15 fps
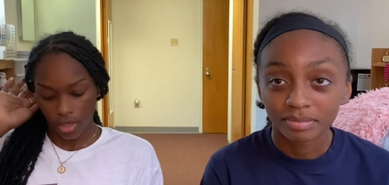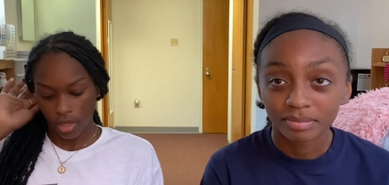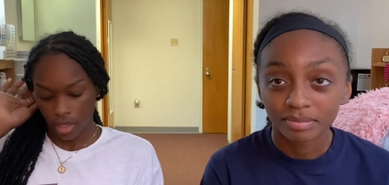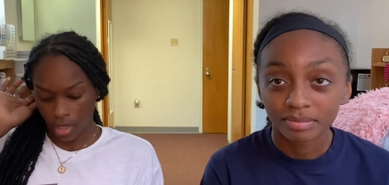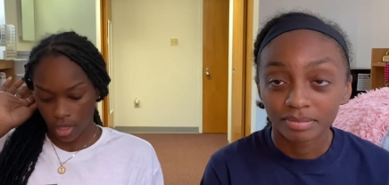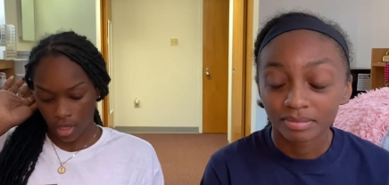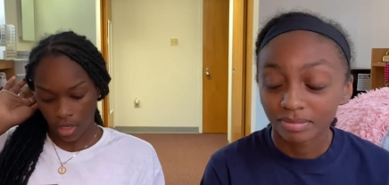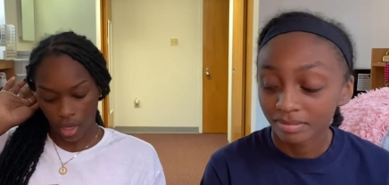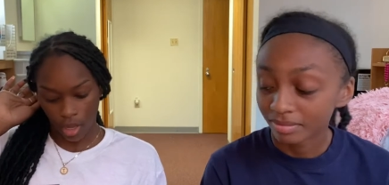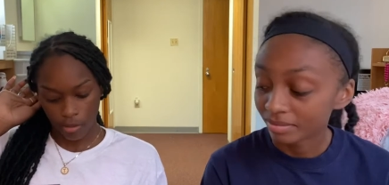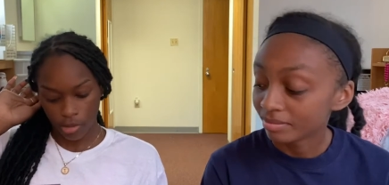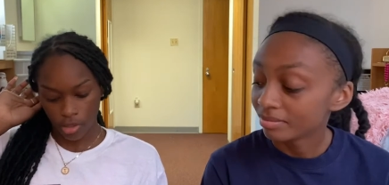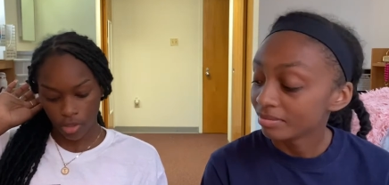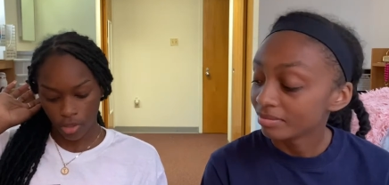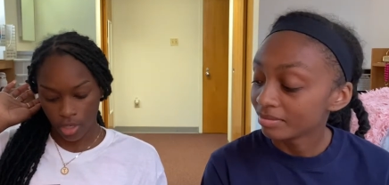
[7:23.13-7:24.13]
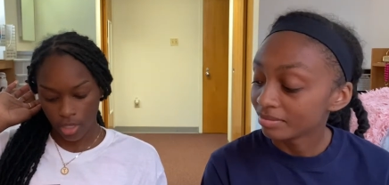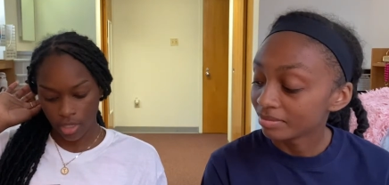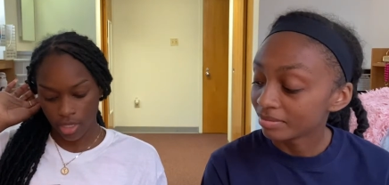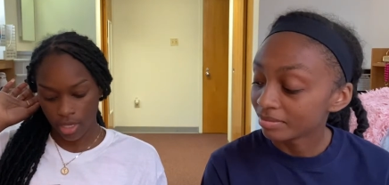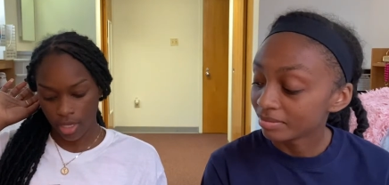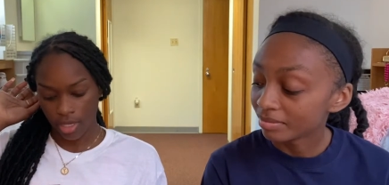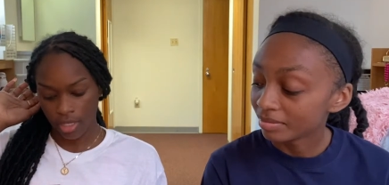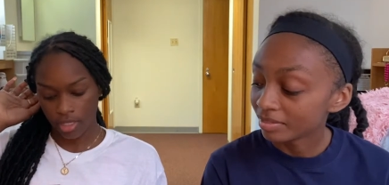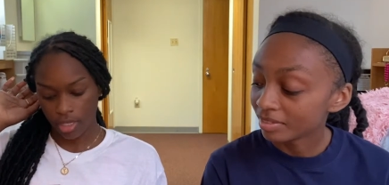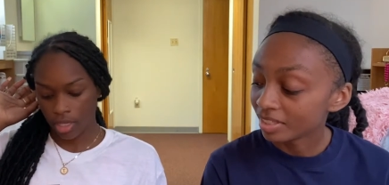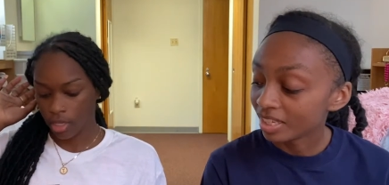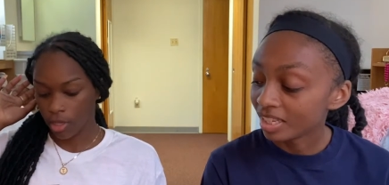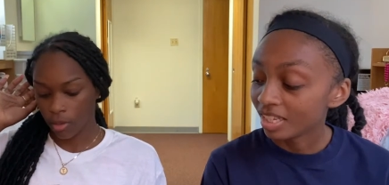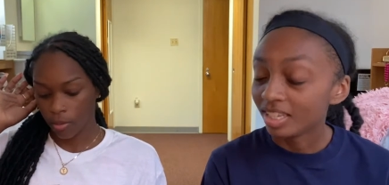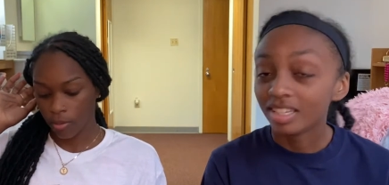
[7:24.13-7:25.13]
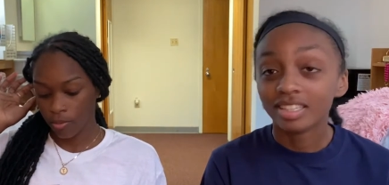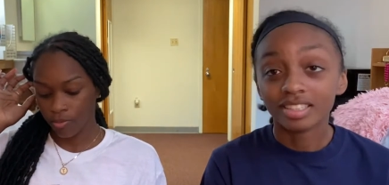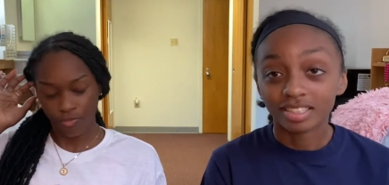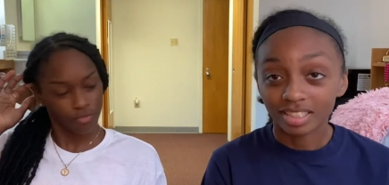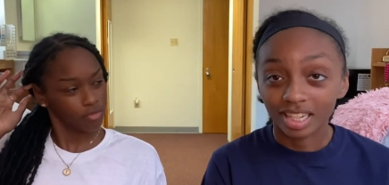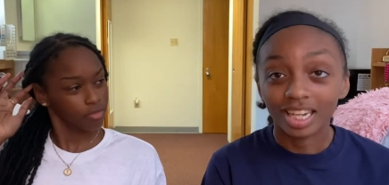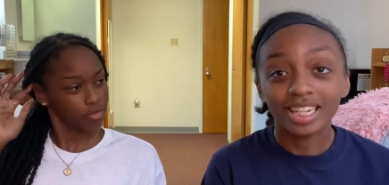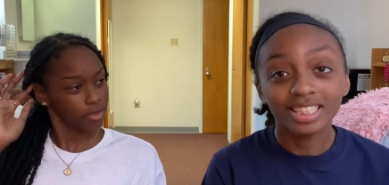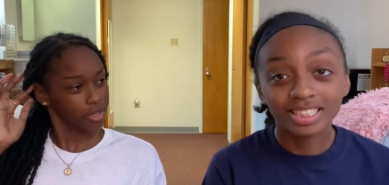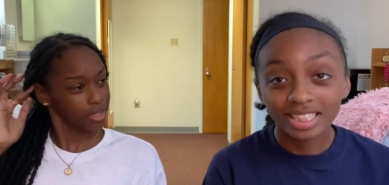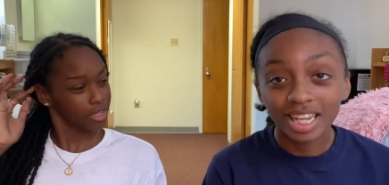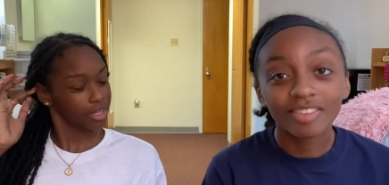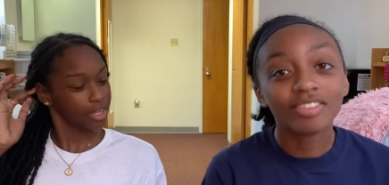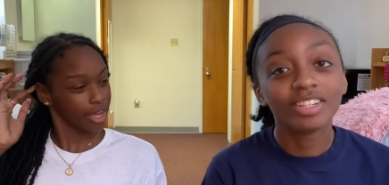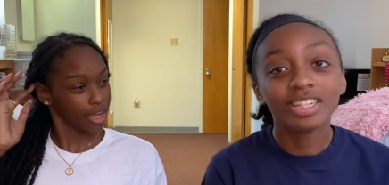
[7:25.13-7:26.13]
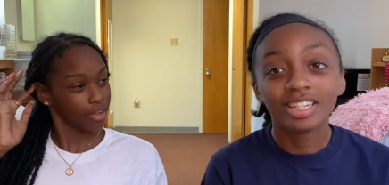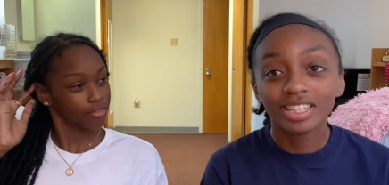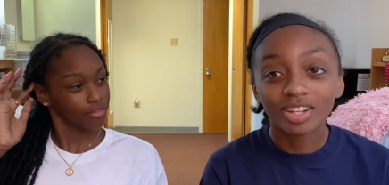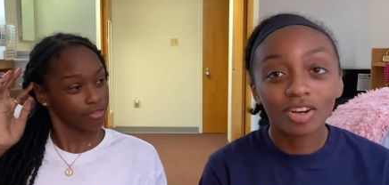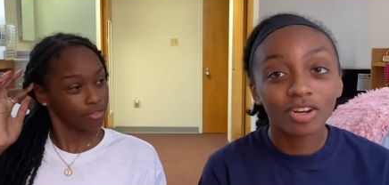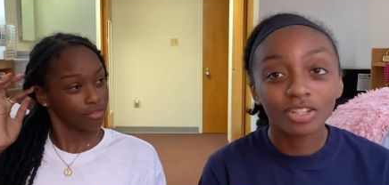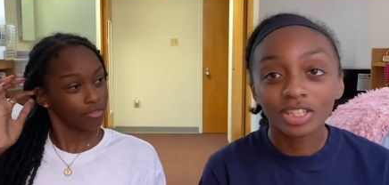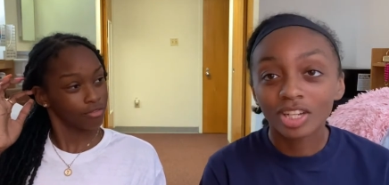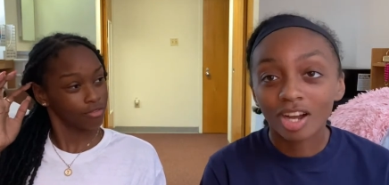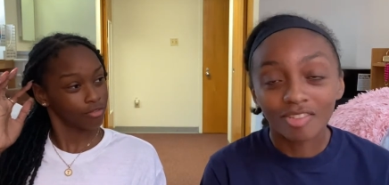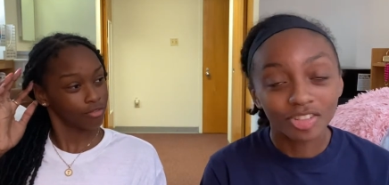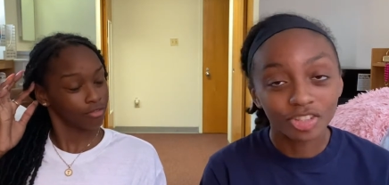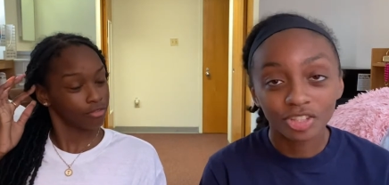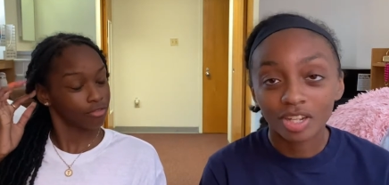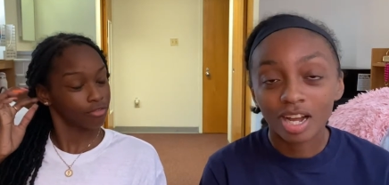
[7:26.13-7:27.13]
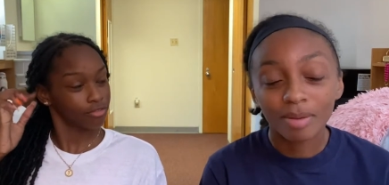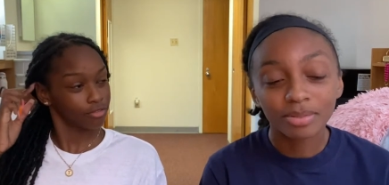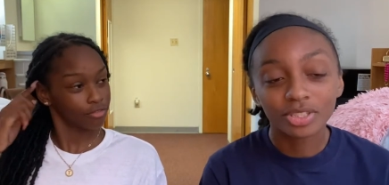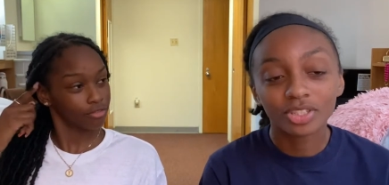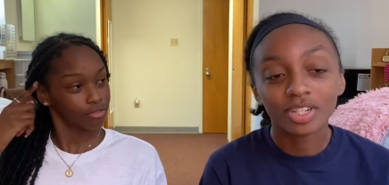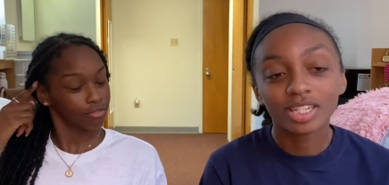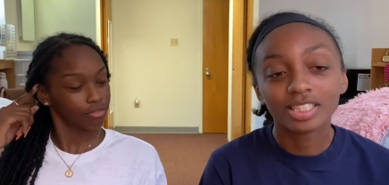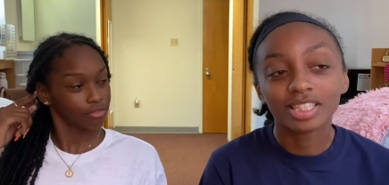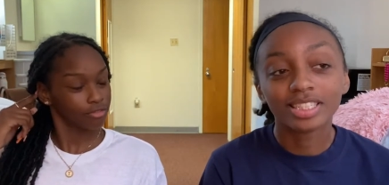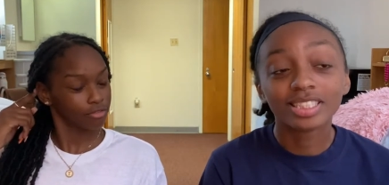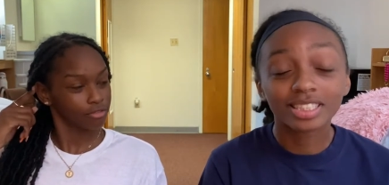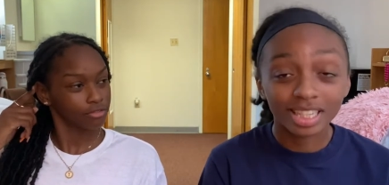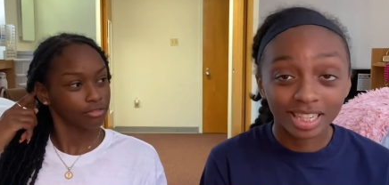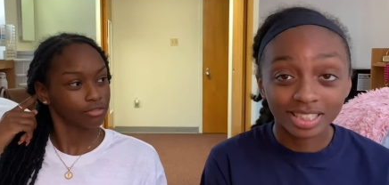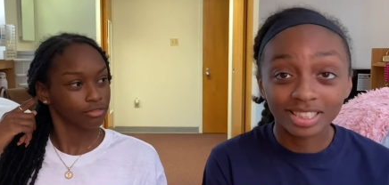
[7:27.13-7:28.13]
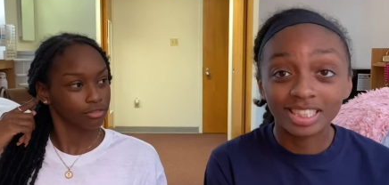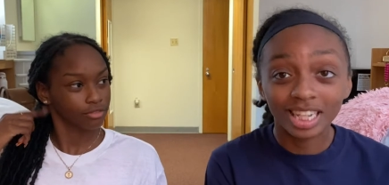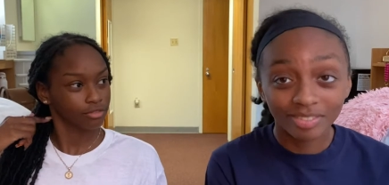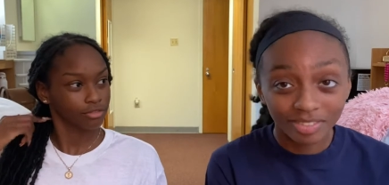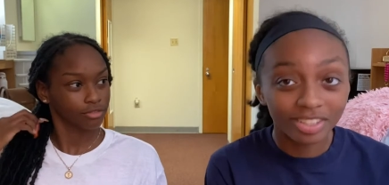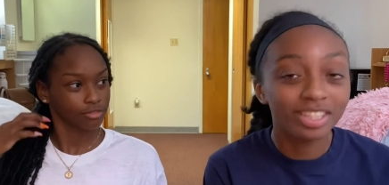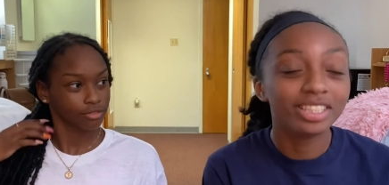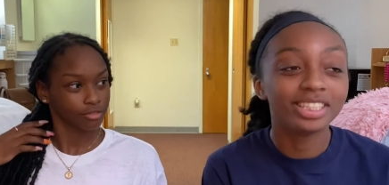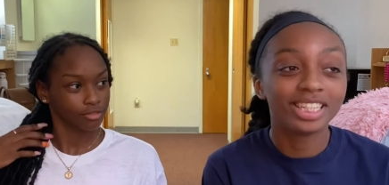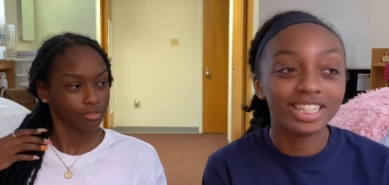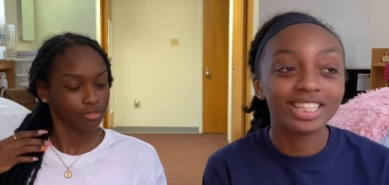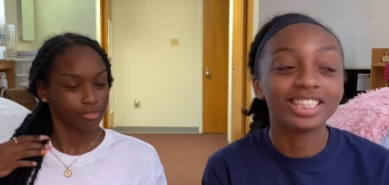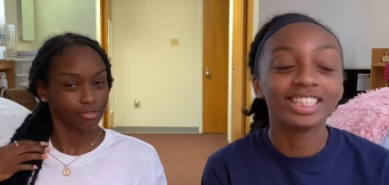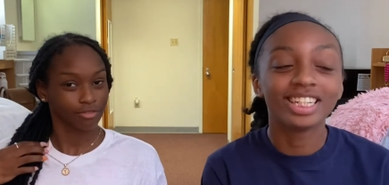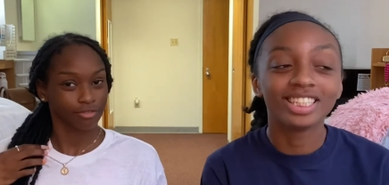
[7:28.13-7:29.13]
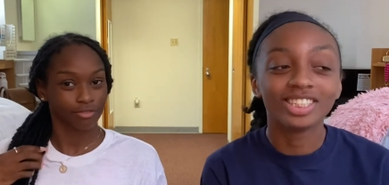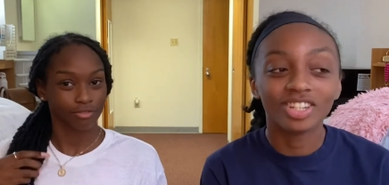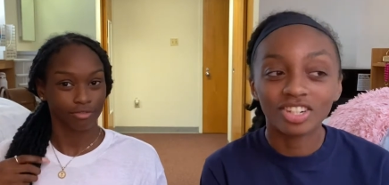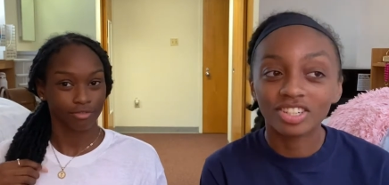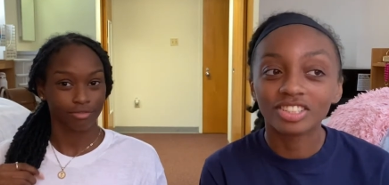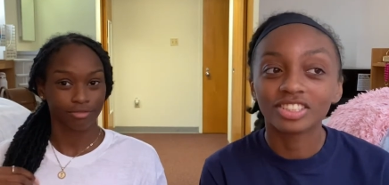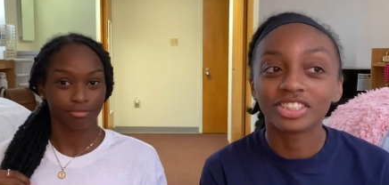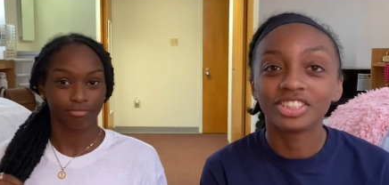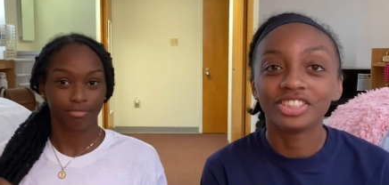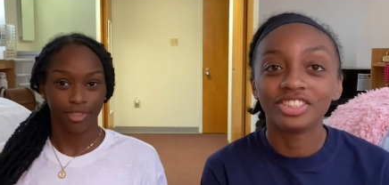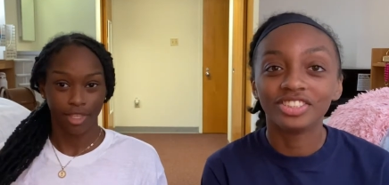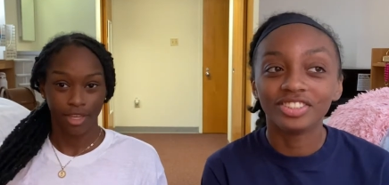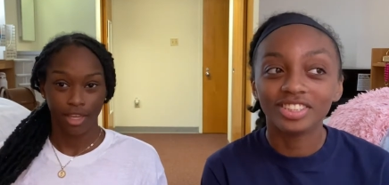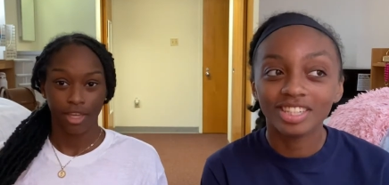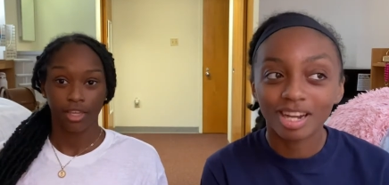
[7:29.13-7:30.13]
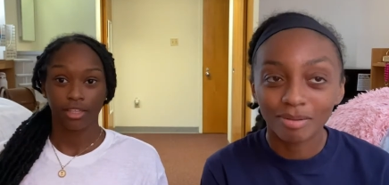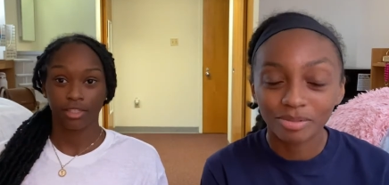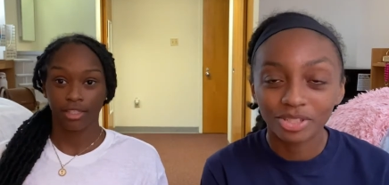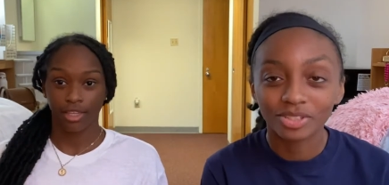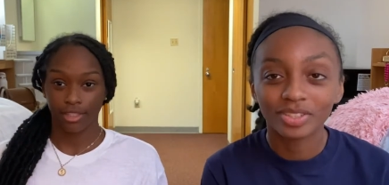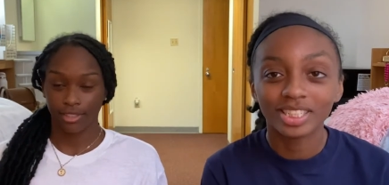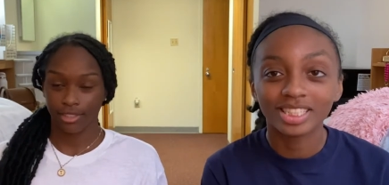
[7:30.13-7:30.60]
Speaker 1: and optional essays.
Speaker 2: Um, I definitely yeah. did all the optional optional essays, and I definitely think that y'all should do the optional yes.